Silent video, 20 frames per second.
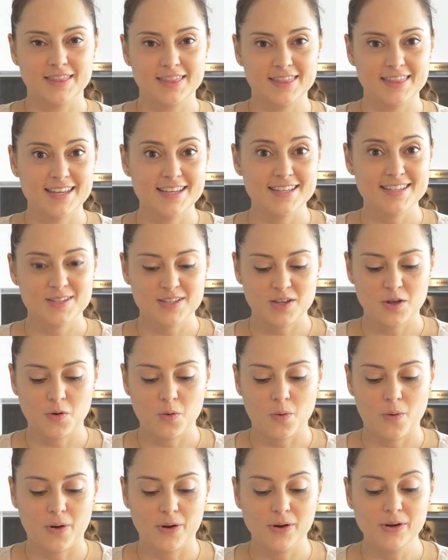This
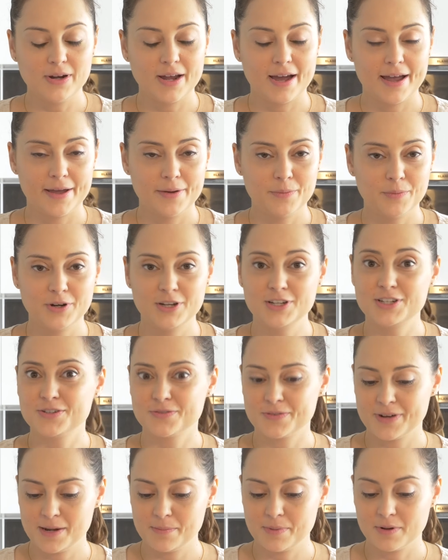quote I wanted to
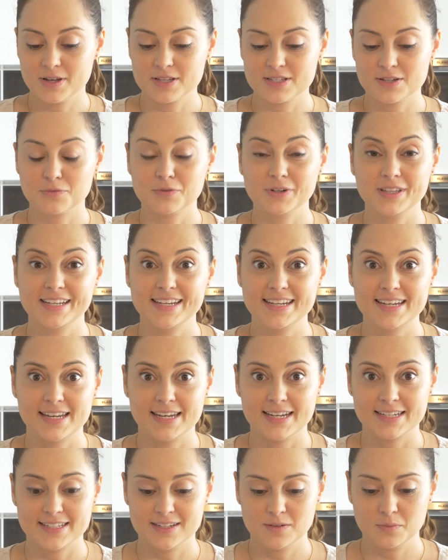read because it really
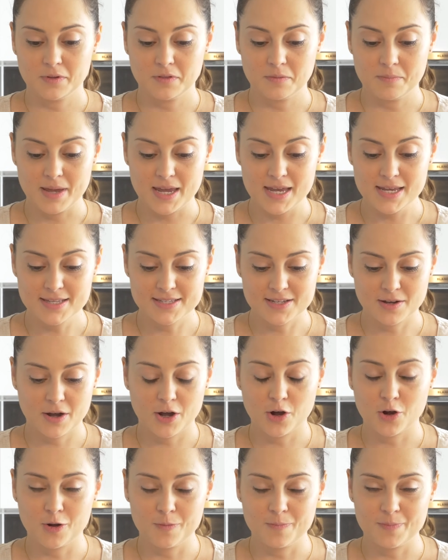connected with me, so I
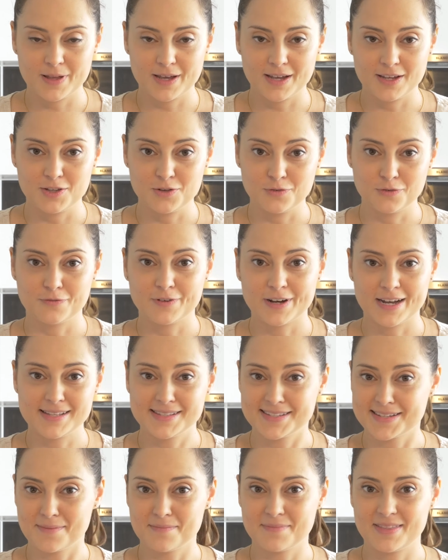hope that you'll
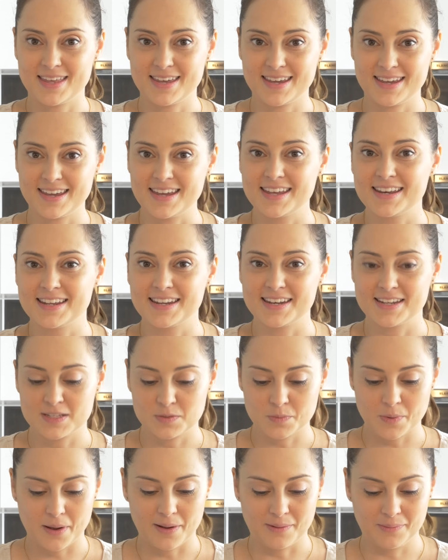find something in it as
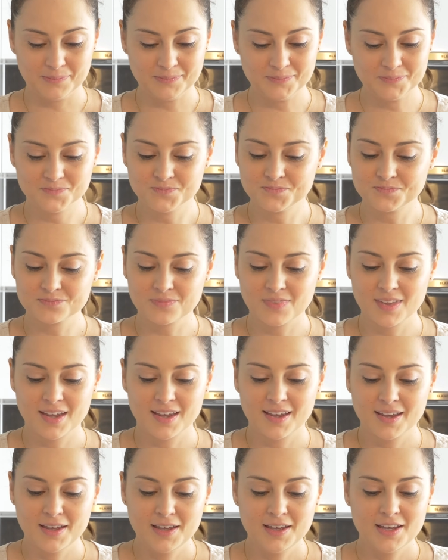well.
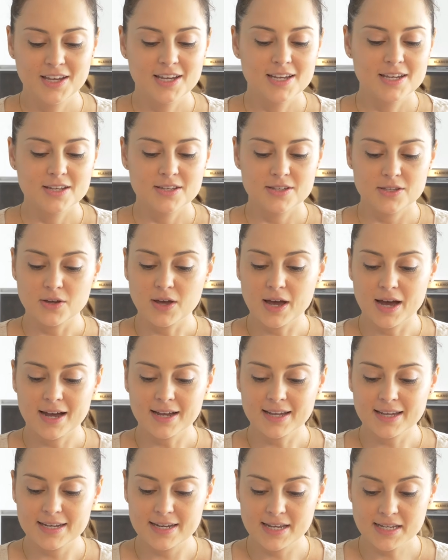You
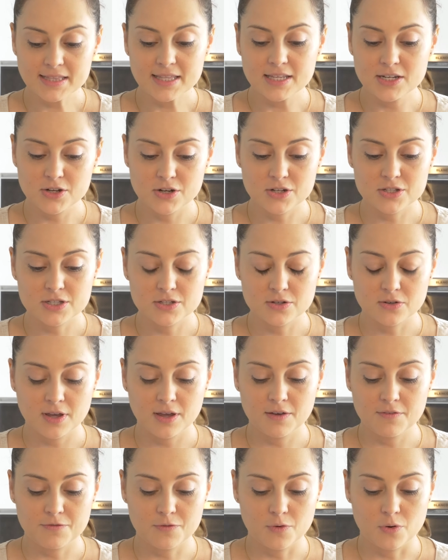can't connect the dots
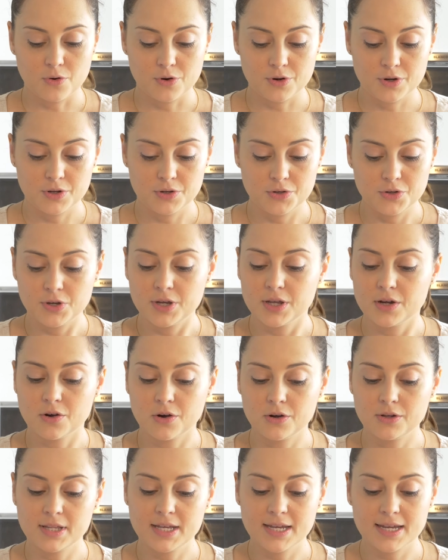looking forward, you can
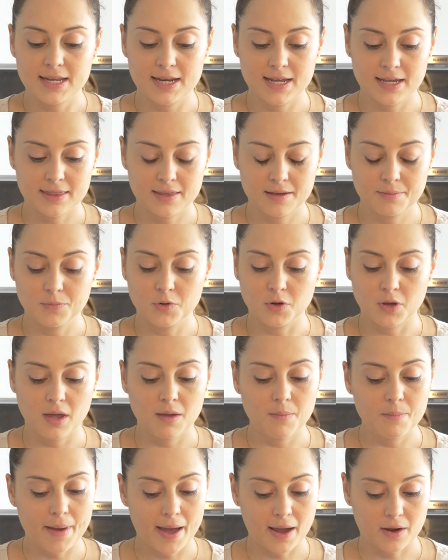only connect them
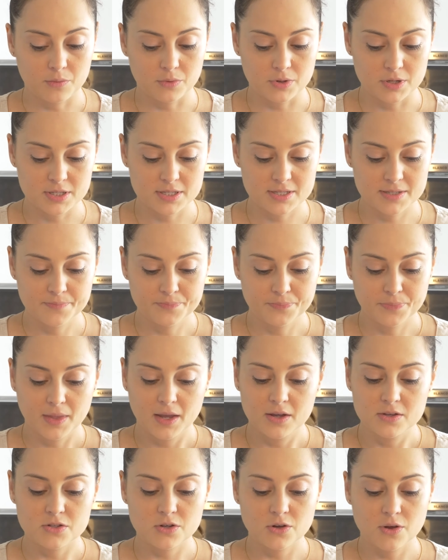looking backwards.
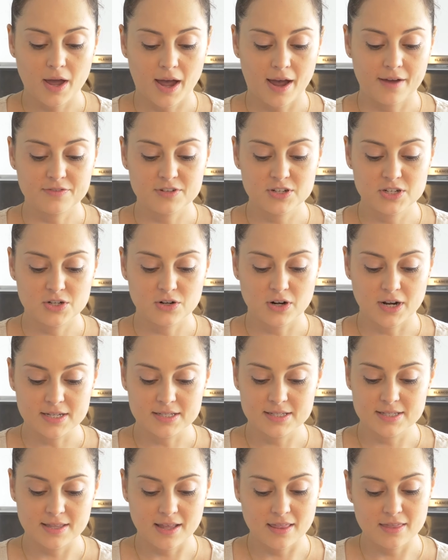So you have to
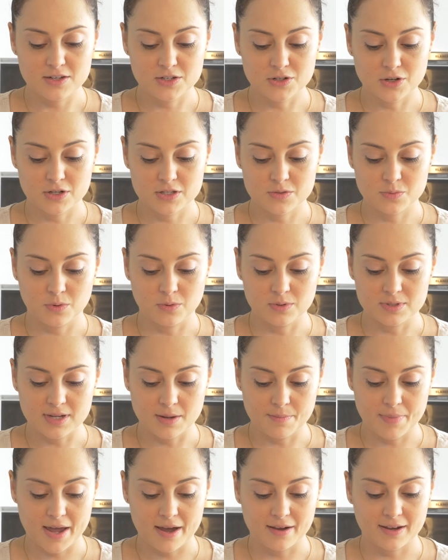trust that the dots will
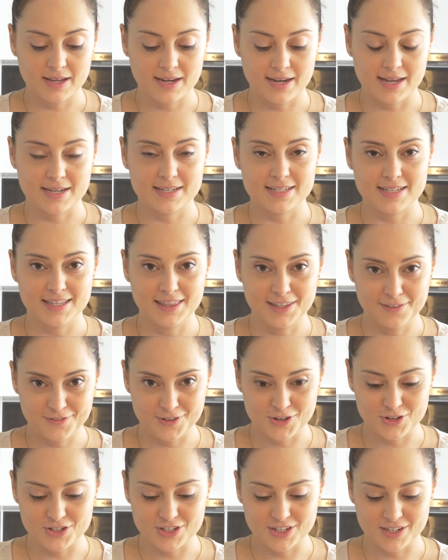somehow connect in the
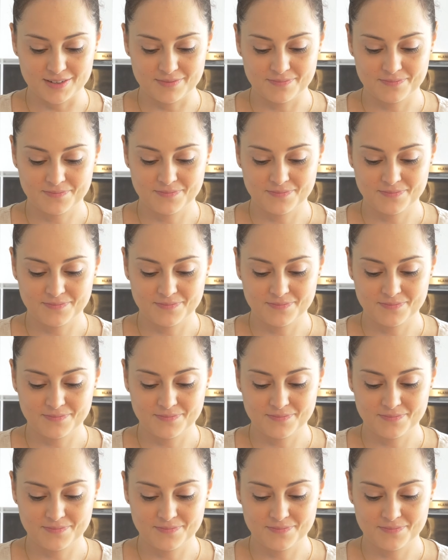future.